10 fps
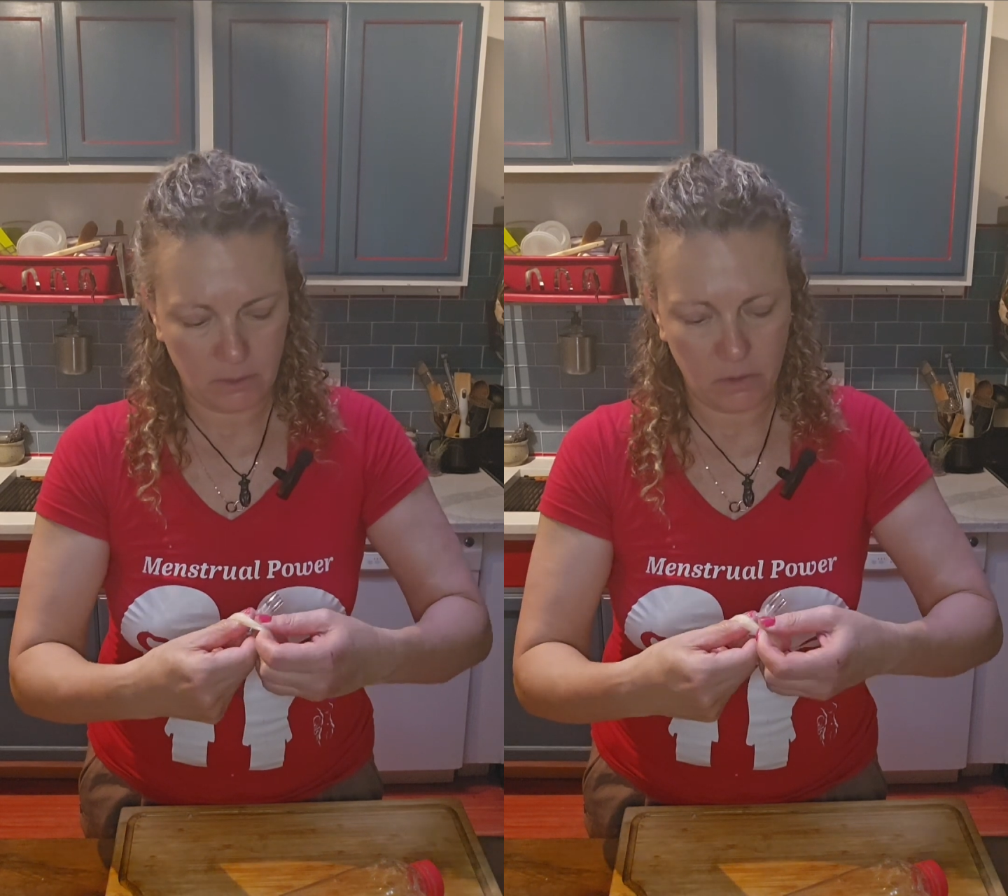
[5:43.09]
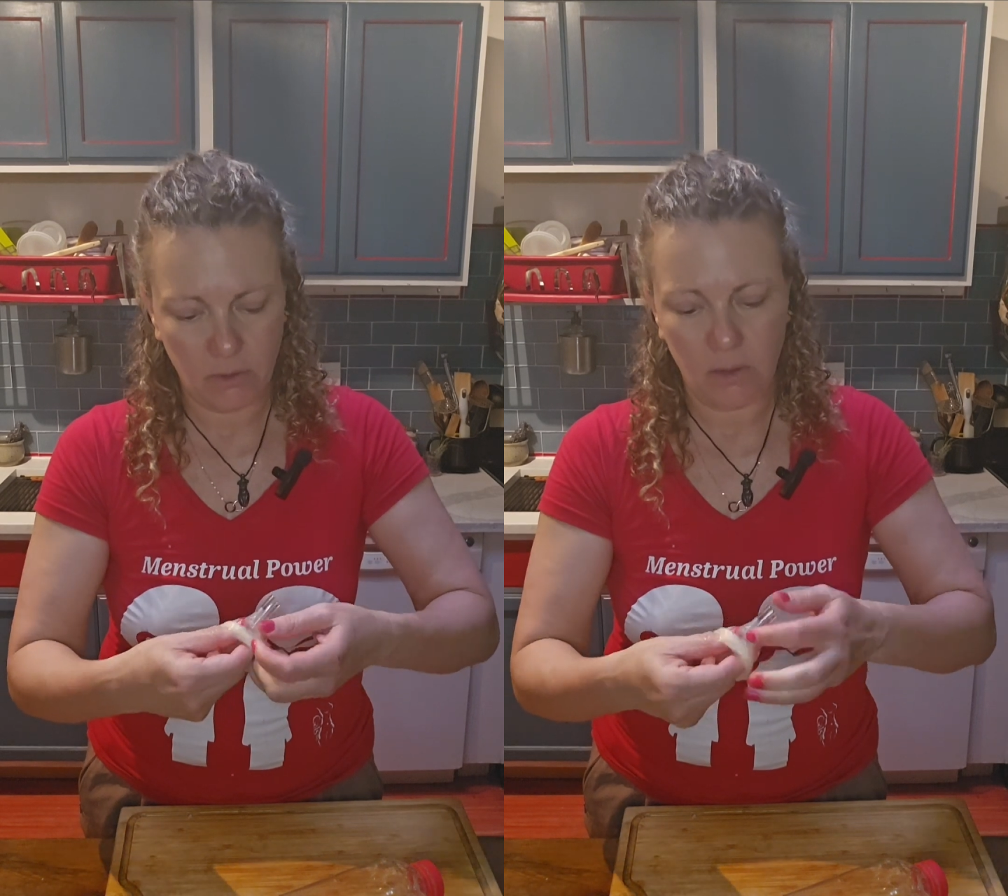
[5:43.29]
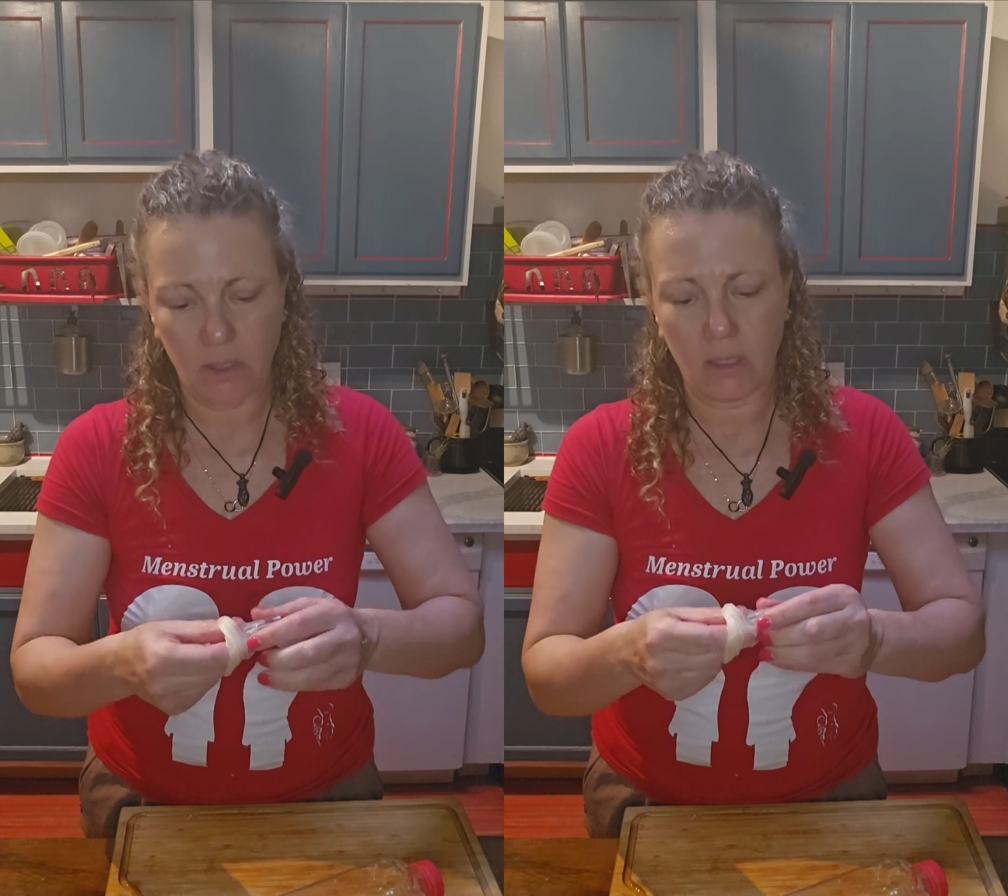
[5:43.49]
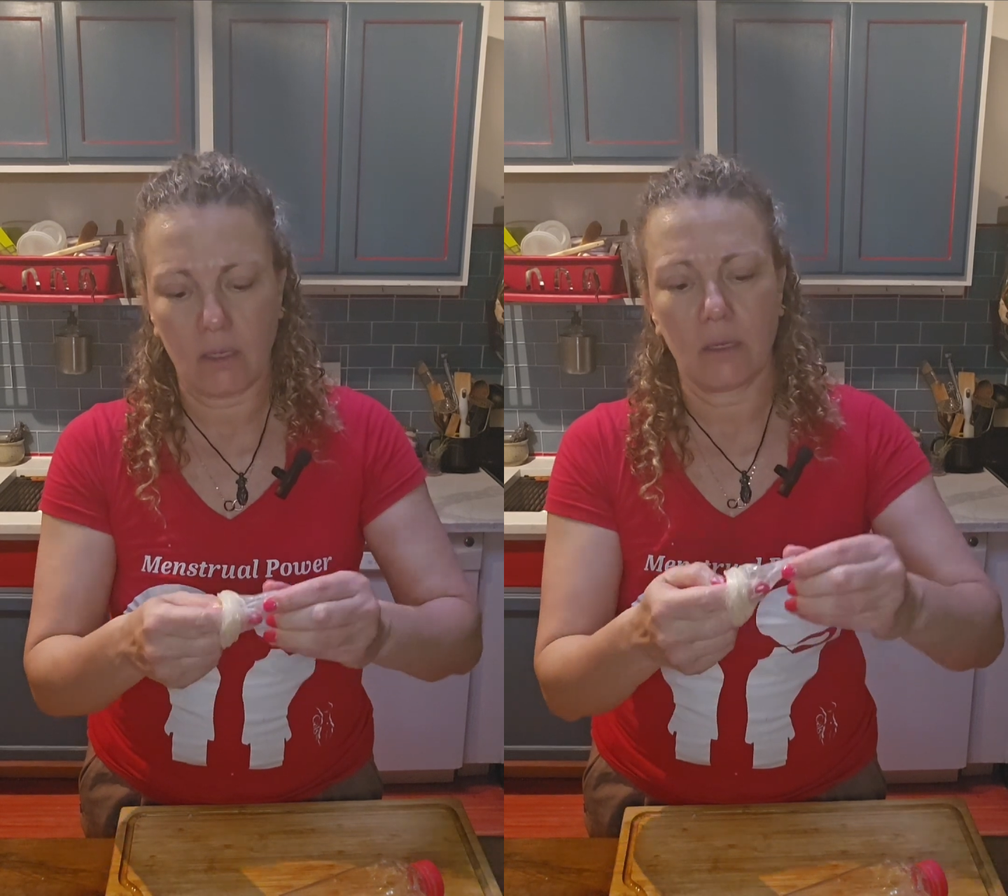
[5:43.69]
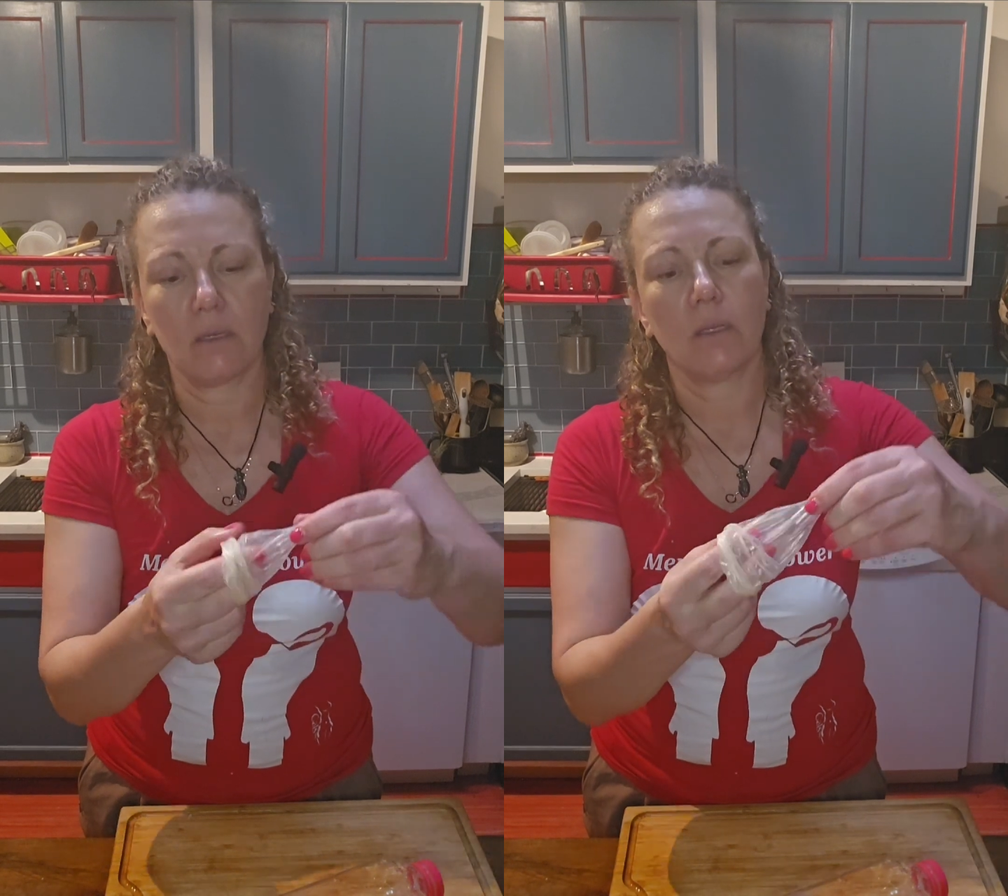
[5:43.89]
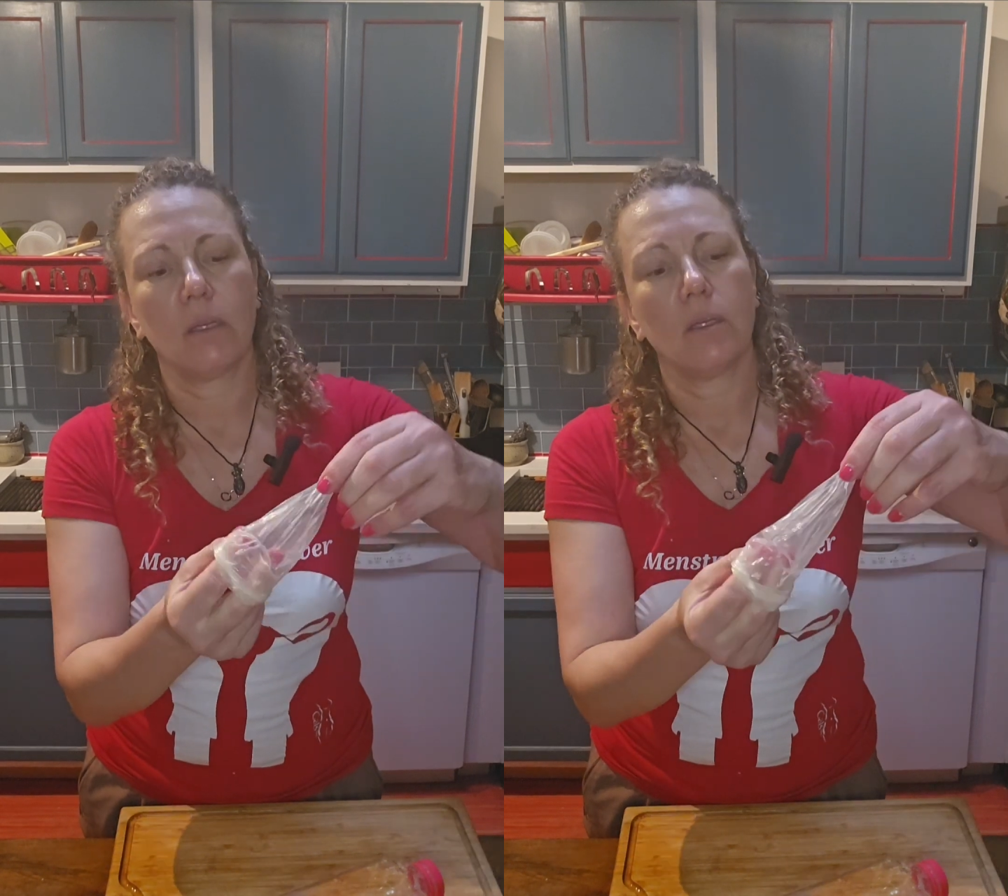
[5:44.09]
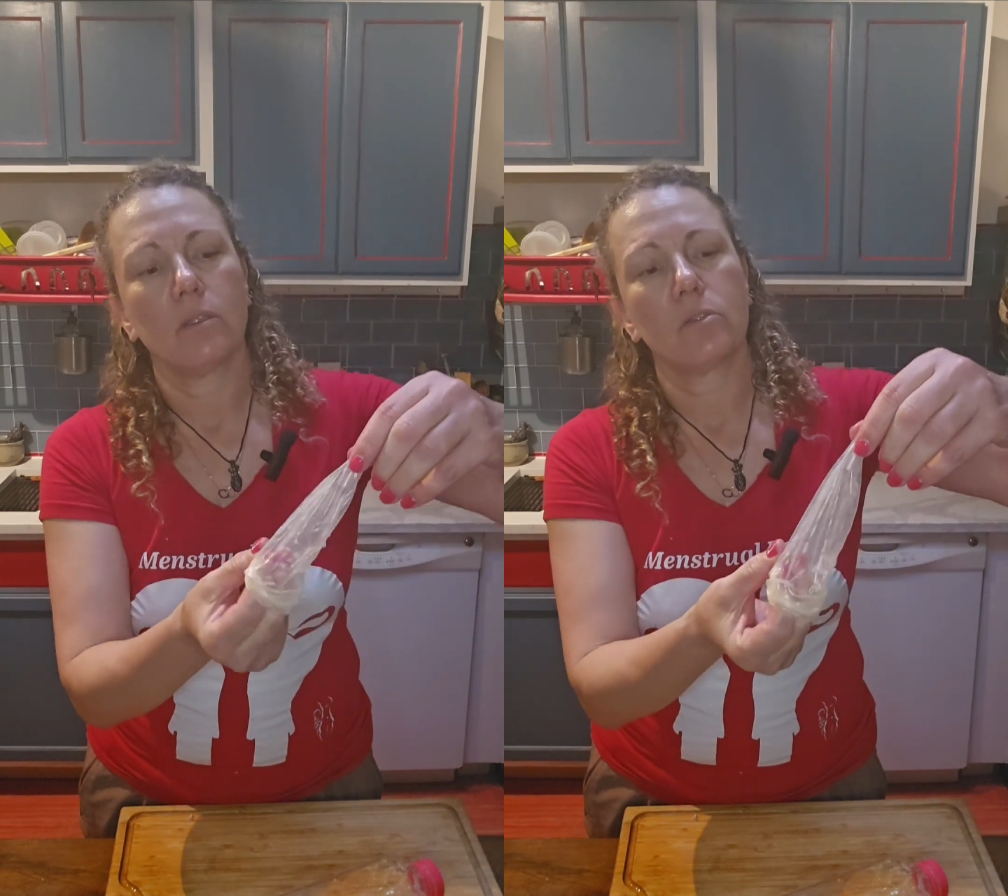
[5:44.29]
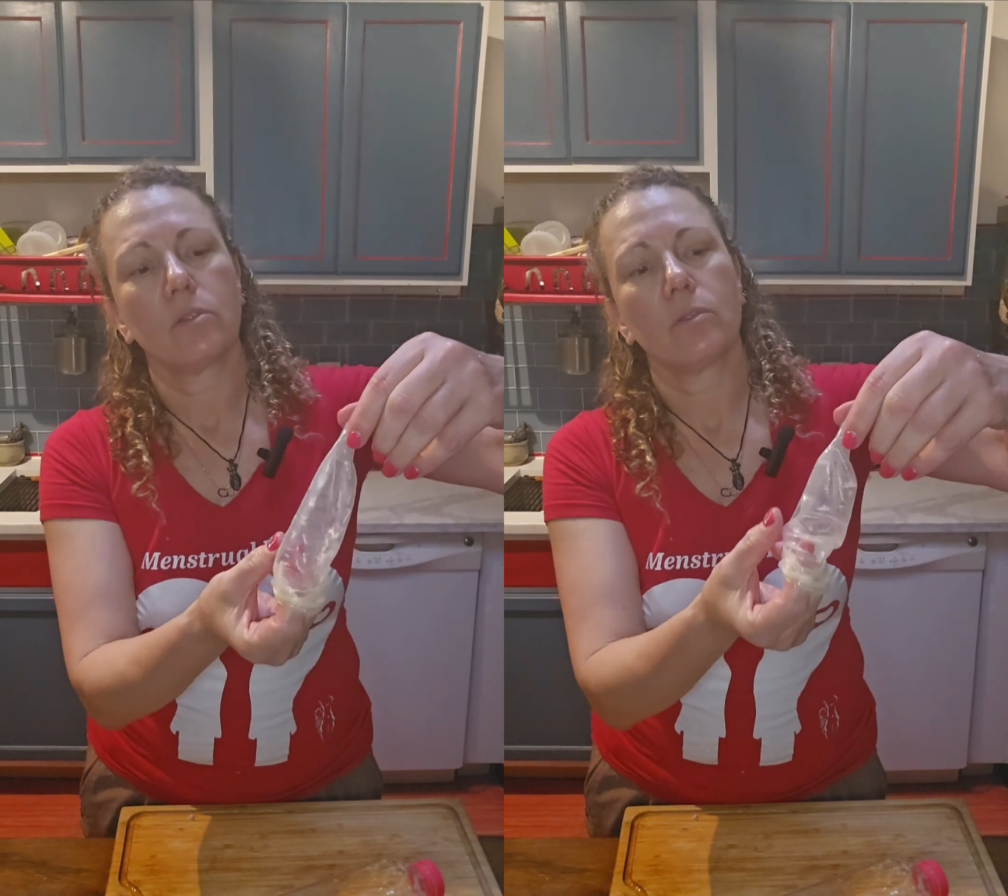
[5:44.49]
Okay,
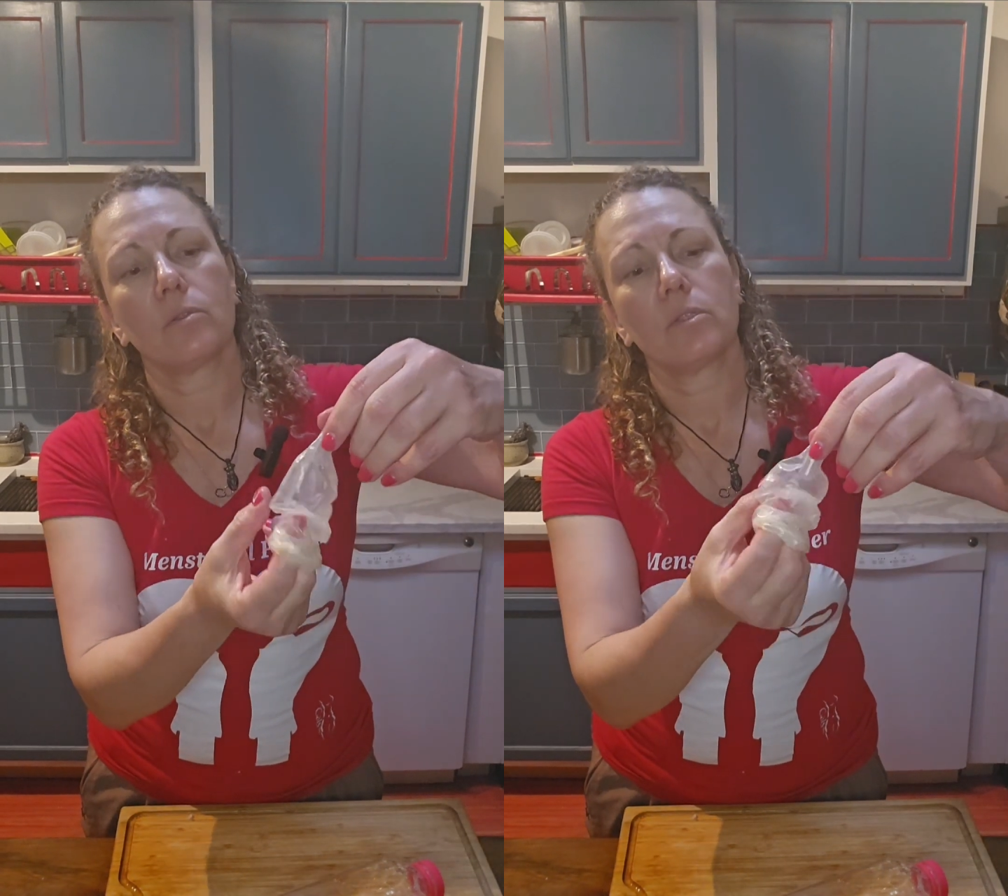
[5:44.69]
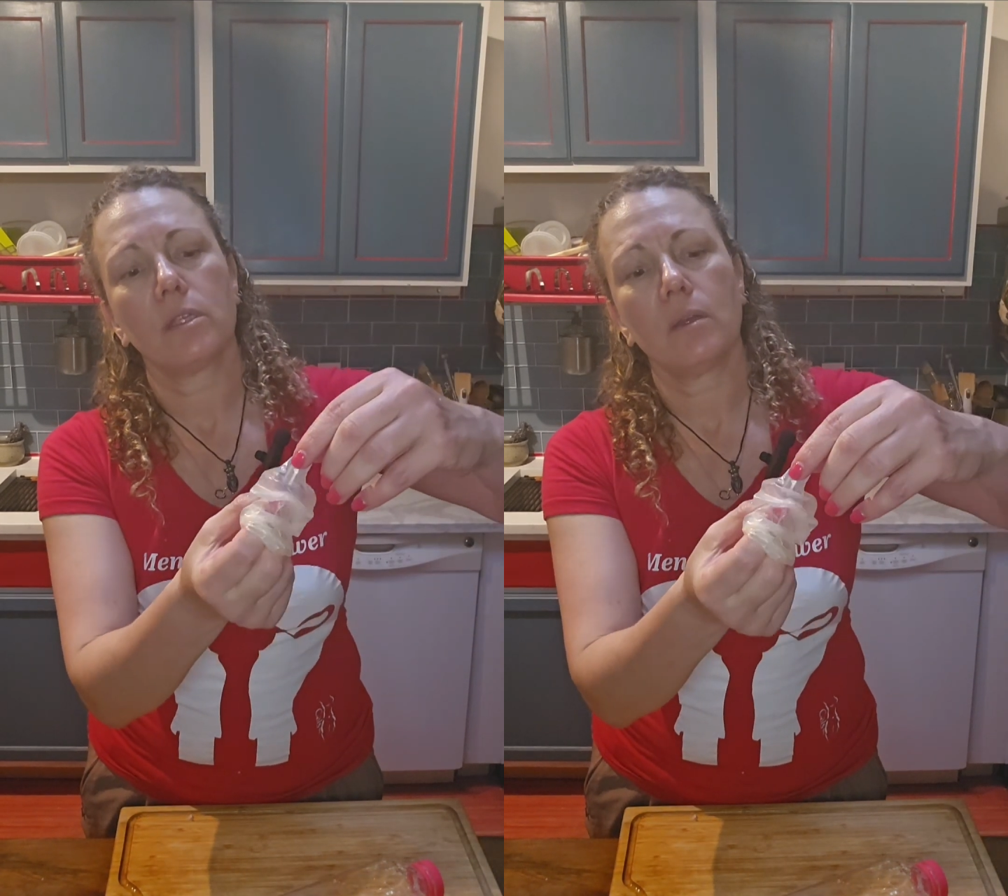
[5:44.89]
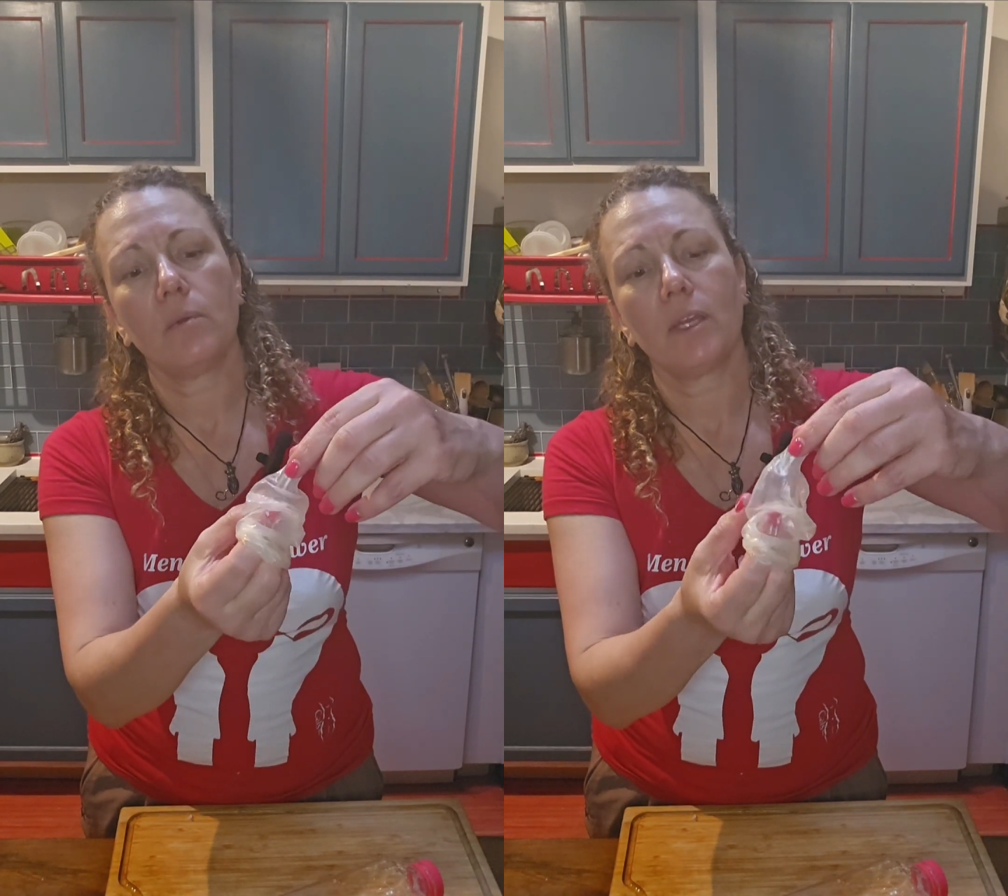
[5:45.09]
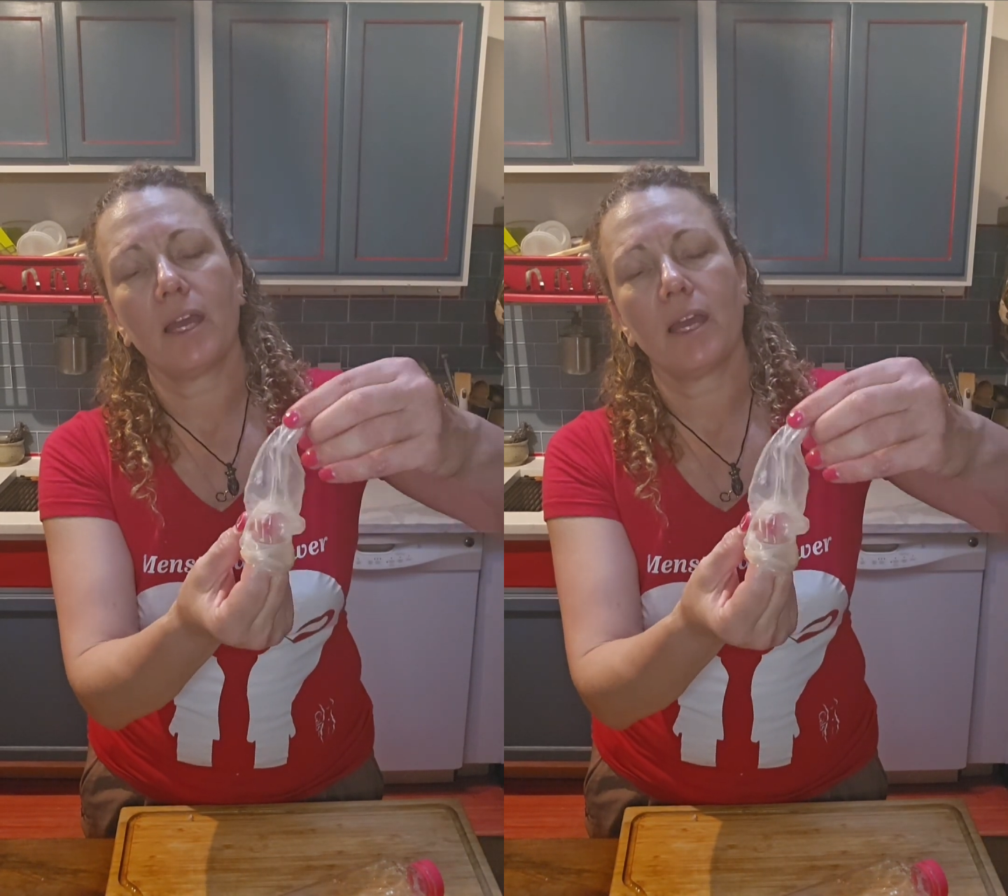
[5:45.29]
so you see we